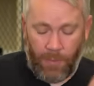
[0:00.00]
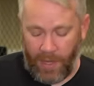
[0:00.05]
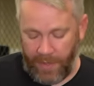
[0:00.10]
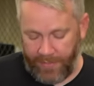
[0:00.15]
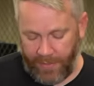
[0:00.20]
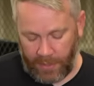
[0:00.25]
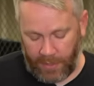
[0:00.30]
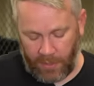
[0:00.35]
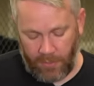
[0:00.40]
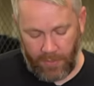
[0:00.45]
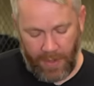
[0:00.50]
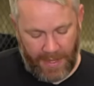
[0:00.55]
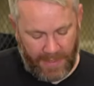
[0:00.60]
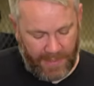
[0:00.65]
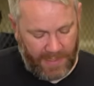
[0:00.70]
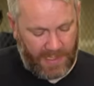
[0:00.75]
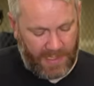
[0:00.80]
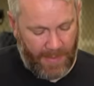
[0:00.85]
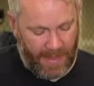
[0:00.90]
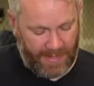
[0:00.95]
one of our
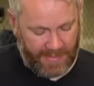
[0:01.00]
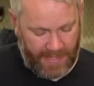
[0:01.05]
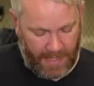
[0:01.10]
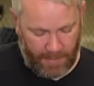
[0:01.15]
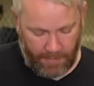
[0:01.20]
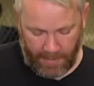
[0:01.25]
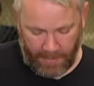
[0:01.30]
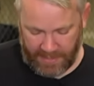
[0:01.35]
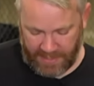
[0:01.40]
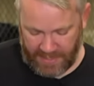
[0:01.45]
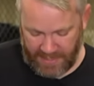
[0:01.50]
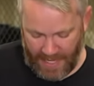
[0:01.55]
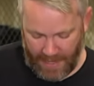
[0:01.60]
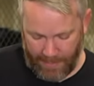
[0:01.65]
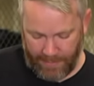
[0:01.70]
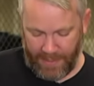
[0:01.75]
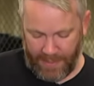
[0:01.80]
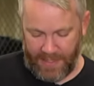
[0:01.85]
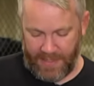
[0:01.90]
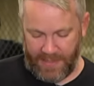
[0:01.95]
great SmackDown Women's
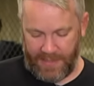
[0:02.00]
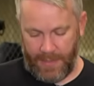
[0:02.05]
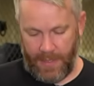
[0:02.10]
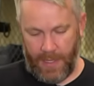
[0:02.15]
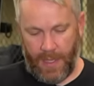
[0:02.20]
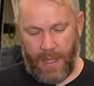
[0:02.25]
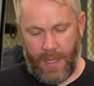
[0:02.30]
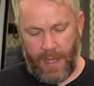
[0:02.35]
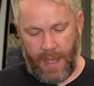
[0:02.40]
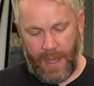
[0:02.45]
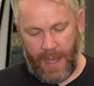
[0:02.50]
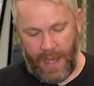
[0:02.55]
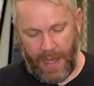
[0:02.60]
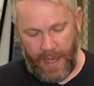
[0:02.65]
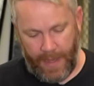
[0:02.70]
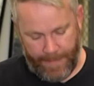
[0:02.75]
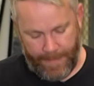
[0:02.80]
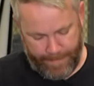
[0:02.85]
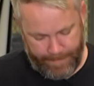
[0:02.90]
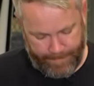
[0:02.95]
Champions.
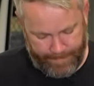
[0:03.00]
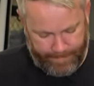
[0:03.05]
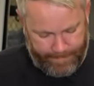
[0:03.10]
This